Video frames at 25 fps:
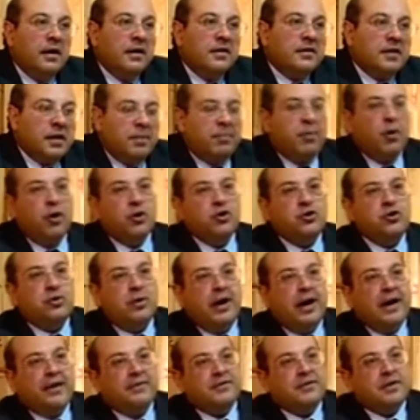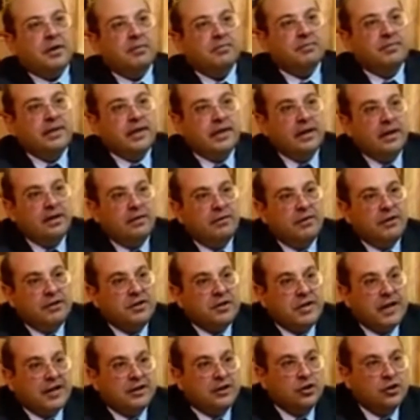suppose you have something
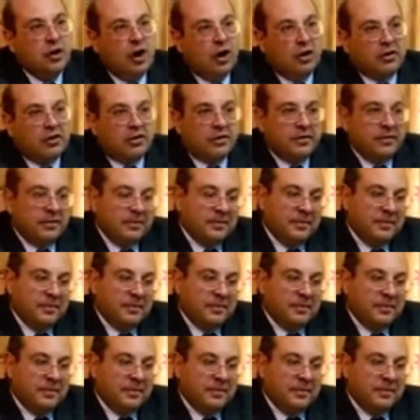which does not